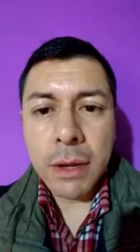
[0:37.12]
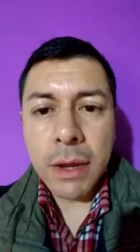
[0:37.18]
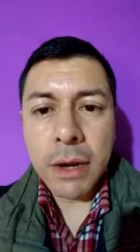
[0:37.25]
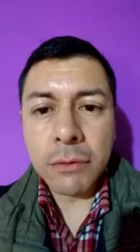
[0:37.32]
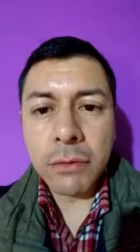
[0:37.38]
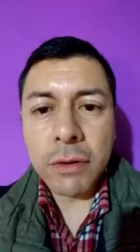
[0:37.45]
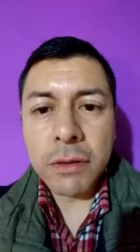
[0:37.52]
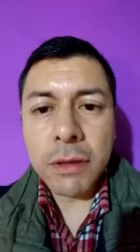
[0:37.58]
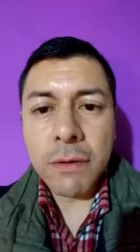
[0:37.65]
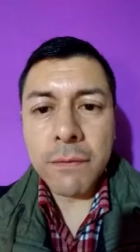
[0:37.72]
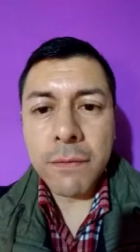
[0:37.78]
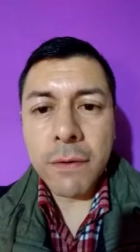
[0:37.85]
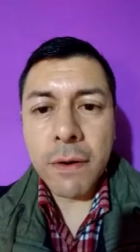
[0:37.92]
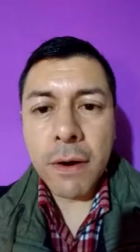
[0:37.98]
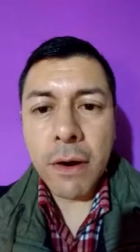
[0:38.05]
and receive
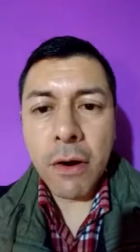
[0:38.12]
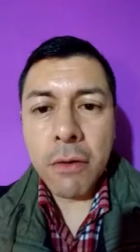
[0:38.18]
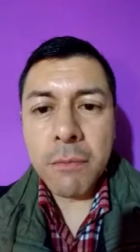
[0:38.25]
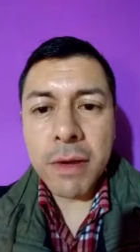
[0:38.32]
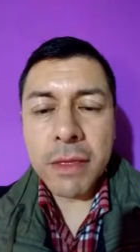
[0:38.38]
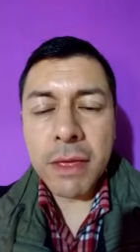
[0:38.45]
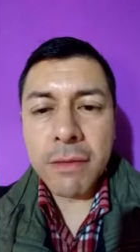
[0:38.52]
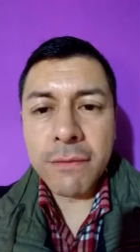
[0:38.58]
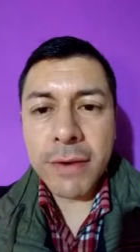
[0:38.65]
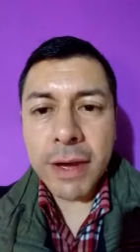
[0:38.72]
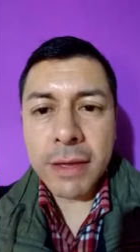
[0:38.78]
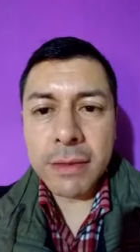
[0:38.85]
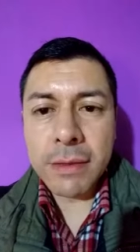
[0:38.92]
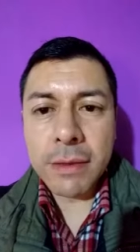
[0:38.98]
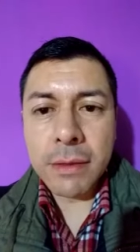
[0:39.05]
all my
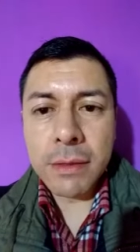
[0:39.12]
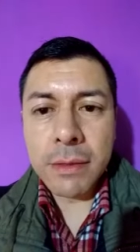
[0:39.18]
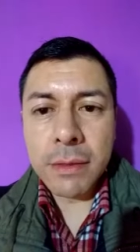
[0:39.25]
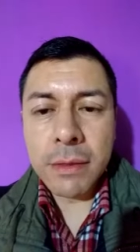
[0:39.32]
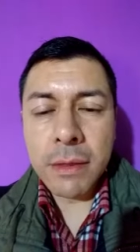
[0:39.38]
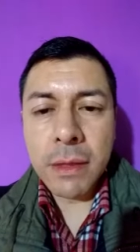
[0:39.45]
advices.